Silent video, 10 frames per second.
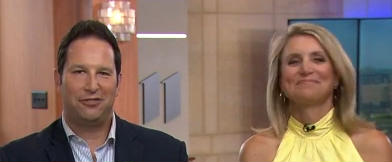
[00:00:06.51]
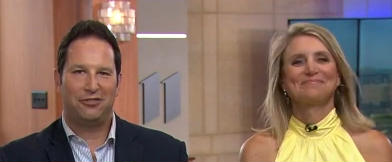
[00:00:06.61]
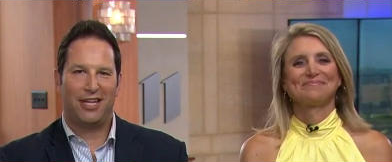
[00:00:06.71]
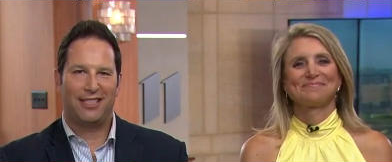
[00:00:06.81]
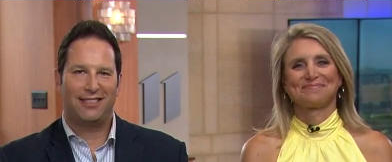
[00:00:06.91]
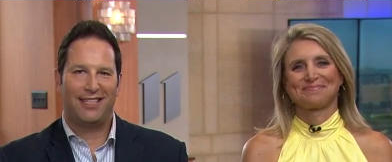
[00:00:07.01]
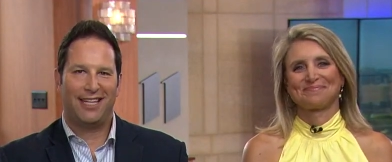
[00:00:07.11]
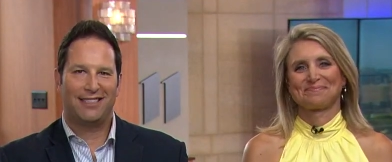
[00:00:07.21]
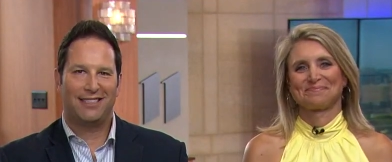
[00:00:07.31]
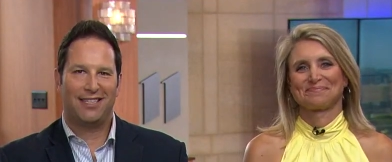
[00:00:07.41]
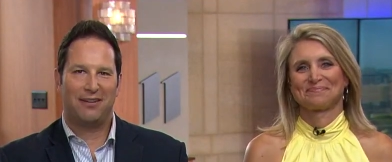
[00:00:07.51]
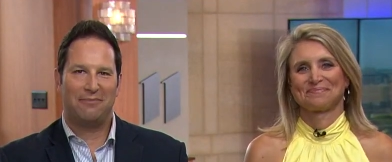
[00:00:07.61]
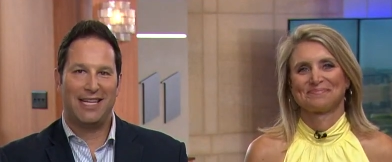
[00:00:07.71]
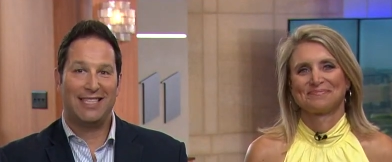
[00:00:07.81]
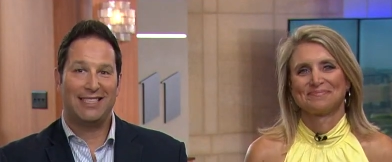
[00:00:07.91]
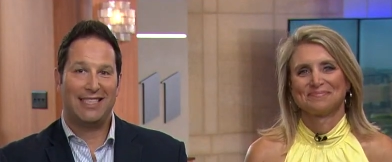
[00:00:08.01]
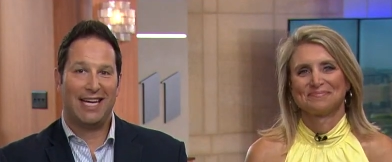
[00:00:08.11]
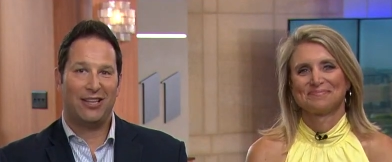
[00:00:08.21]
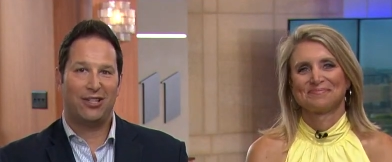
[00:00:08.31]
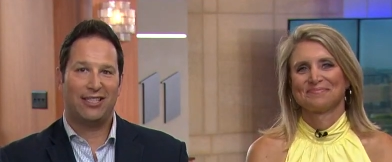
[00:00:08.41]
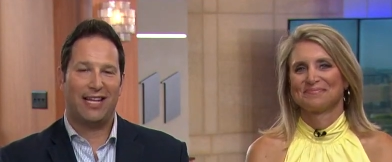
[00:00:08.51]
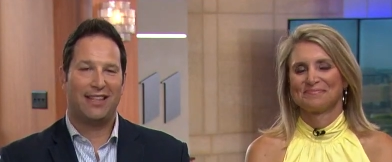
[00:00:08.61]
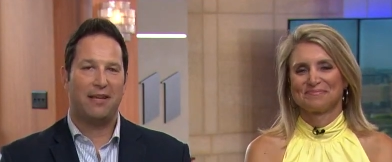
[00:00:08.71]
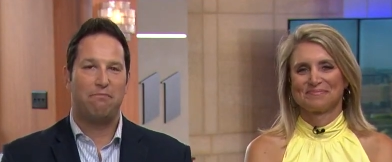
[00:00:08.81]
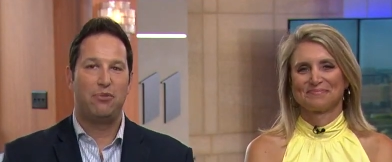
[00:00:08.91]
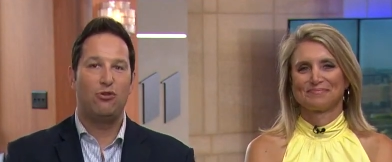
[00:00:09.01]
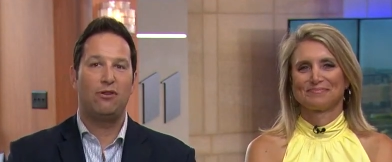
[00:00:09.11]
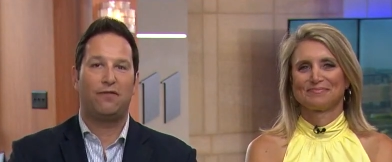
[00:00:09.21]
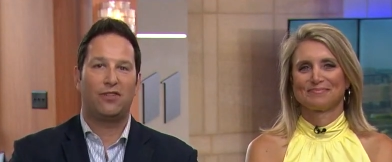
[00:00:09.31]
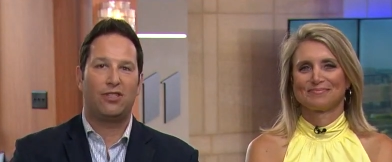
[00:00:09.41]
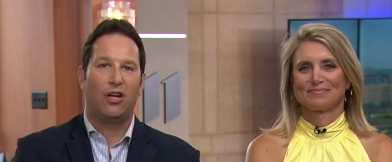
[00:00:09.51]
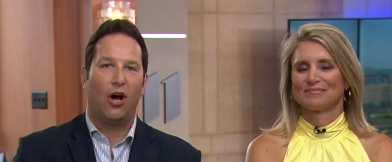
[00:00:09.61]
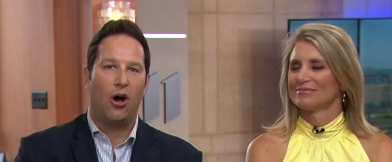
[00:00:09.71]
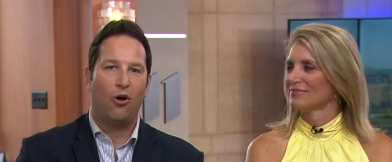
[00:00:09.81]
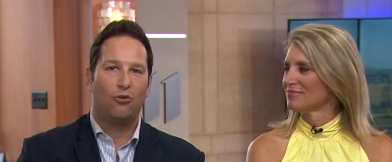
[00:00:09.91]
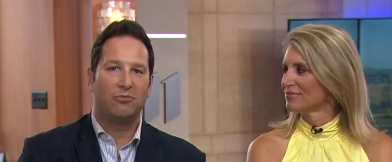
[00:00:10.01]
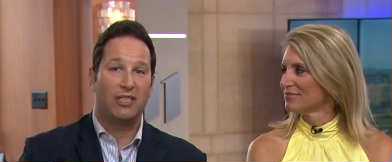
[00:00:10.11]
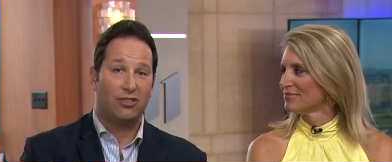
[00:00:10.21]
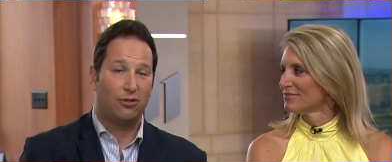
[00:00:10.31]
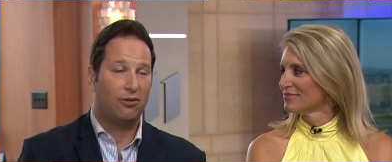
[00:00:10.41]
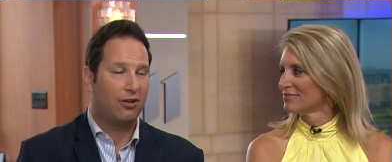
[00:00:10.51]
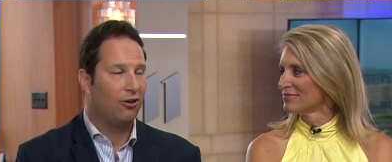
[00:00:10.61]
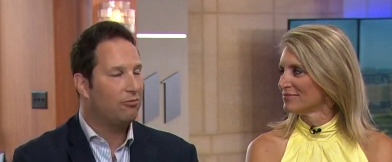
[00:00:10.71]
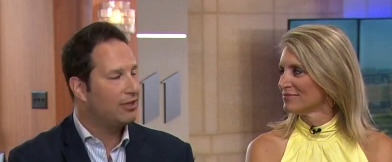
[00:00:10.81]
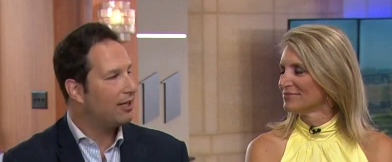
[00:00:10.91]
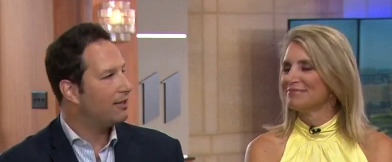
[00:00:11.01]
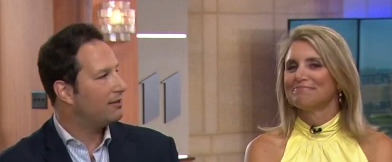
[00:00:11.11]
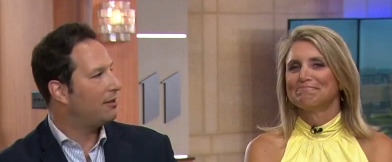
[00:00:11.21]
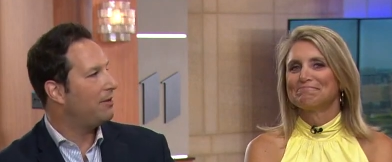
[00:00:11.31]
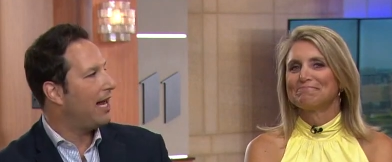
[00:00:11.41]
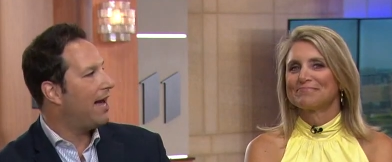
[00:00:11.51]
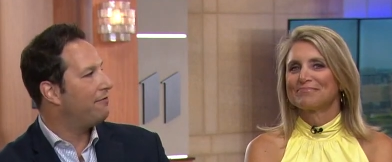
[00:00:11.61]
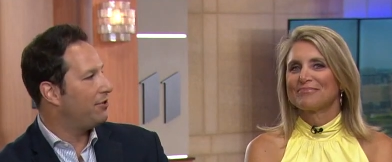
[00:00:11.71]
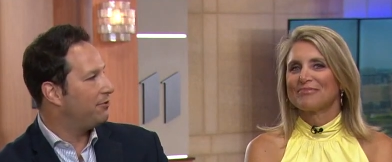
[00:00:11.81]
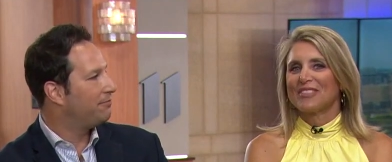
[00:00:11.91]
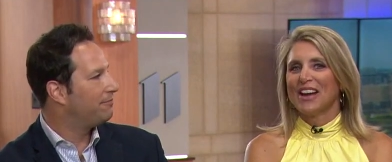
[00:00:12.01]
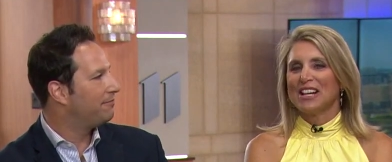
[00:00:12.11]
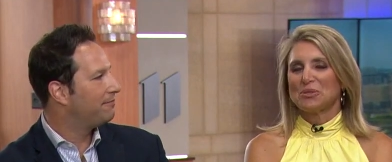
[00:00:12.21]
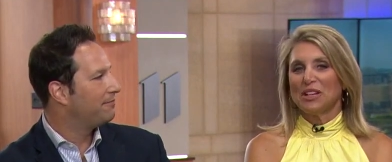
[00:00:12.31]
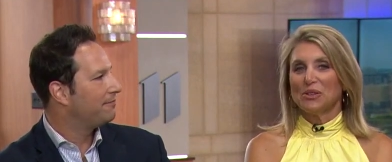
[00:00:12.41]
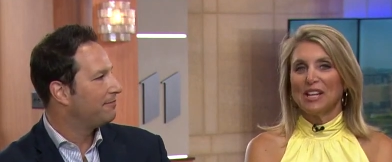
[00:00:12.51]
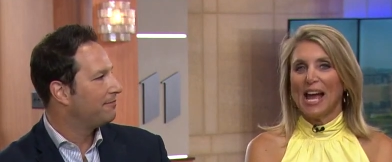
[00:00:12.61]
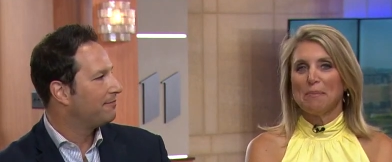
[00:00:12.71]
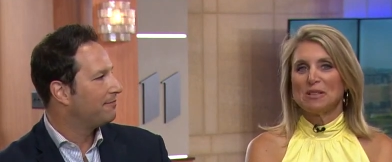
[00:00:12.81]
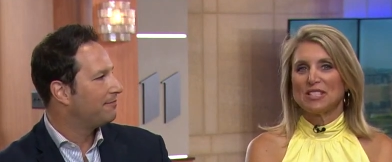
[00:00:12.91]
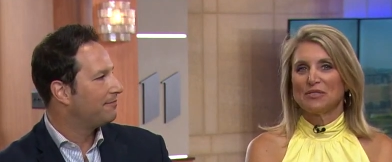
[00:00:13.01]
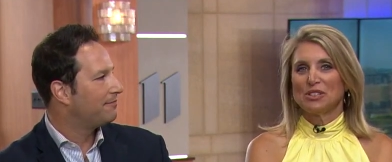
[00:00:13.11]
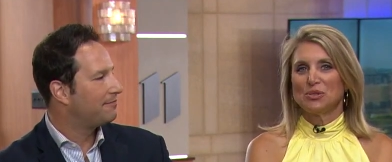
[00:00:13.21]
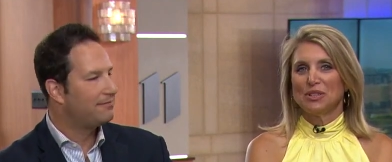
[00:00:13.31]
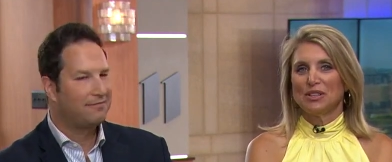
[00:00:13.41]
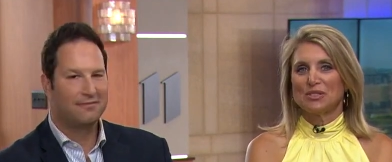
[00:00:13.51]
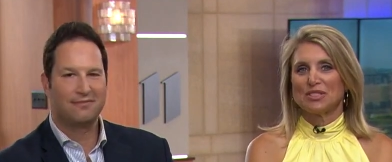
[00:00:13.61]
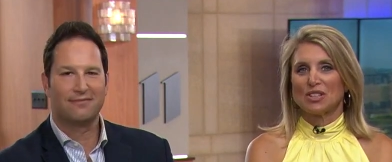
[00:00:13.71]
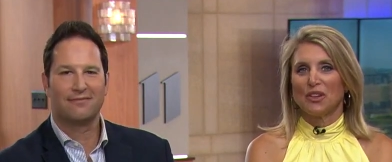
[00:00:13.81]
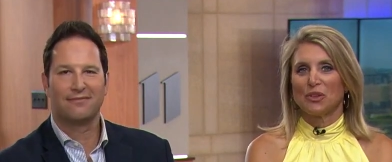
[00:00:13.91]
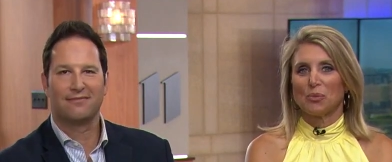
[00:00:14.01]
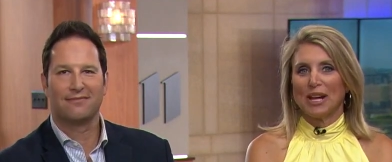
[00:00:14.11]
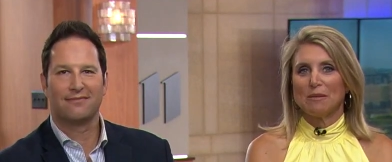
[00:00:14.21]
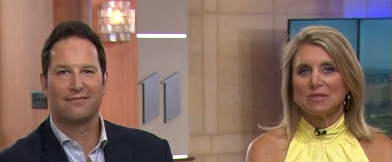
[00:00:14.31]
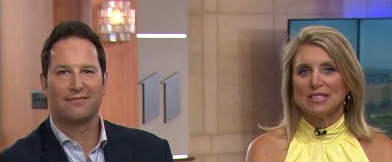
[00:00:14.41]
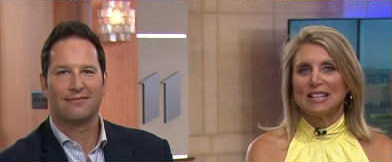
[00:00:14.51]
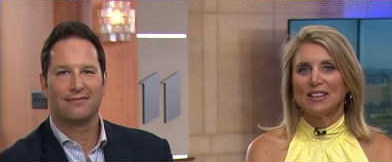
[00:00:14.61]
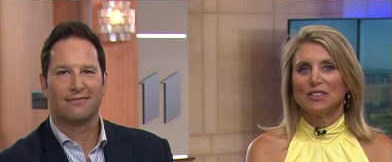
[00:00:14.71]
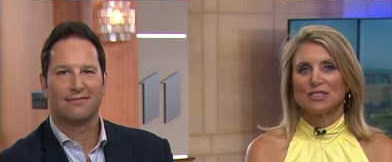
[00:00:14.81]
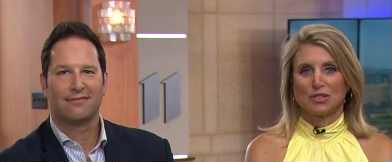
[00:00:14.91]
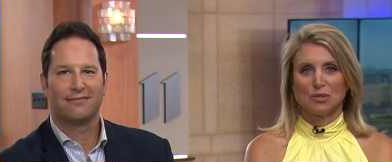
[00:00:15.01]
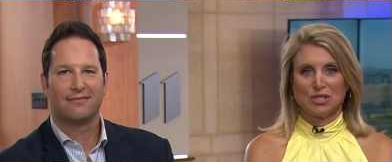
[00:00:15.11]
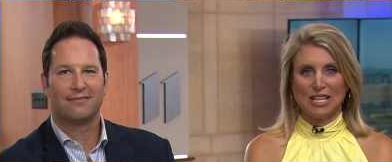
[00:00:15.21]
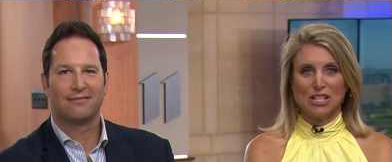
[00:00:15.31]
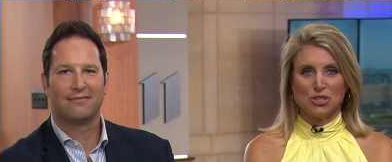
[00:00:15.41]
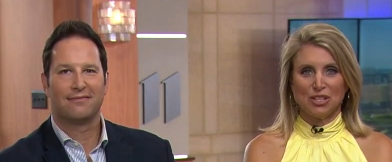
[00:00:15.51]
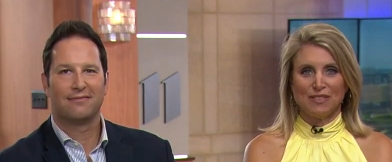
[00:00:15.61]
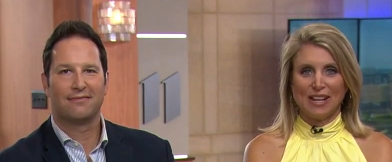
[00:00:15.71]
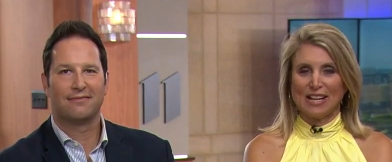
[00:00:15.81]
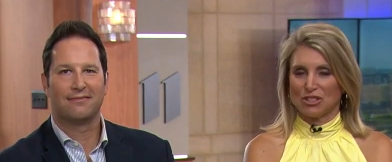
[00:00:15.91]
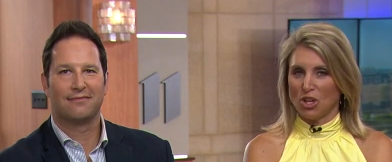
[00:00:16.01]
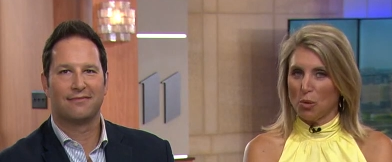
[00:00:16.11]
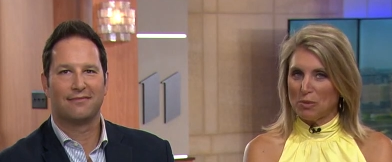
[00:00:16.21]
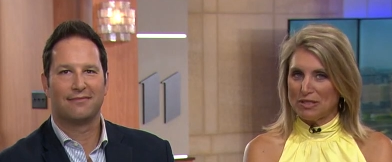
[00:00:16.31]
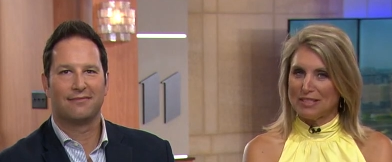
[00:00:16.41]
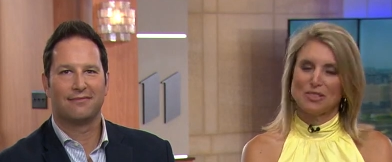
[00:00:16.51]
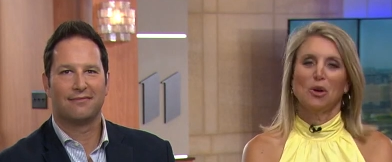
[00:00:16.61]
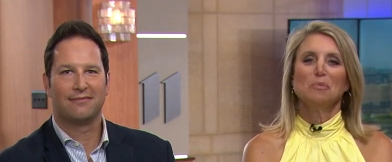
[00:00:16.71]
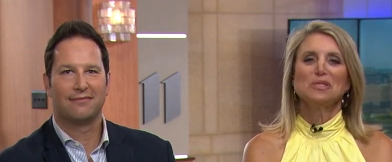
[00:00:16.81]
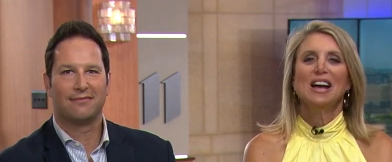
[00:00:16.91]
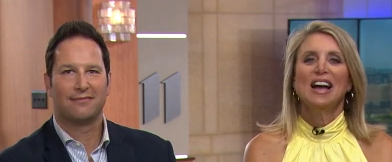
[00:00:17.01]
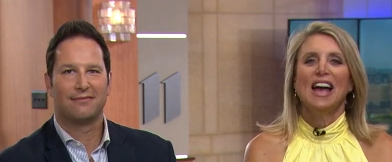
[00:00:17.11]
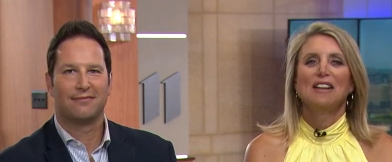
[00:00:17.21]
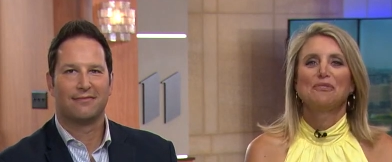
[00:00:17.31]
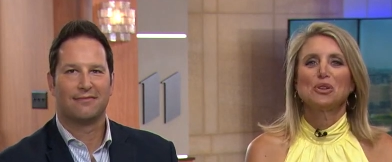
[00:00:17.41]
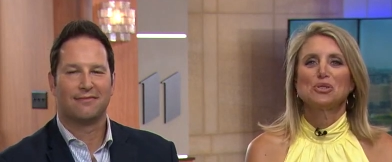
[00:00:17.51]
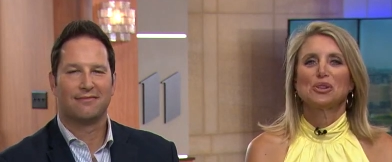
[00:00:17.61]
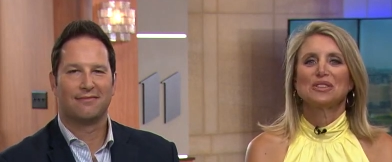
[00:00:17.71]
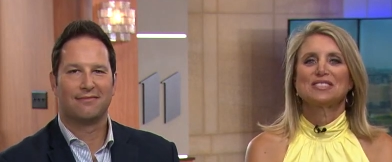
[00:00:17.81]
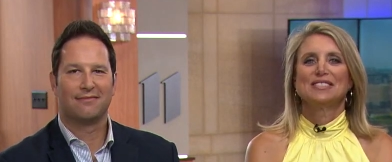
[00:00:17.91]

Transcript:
Speaker 1: is your chance to get some inside look at the beautiful homes, historic homes on Summit Avenue.
Speaker 2: That's right. It only happens every two years. It's called the Ramsey Hill Association that actually opens these homes. And photojournalist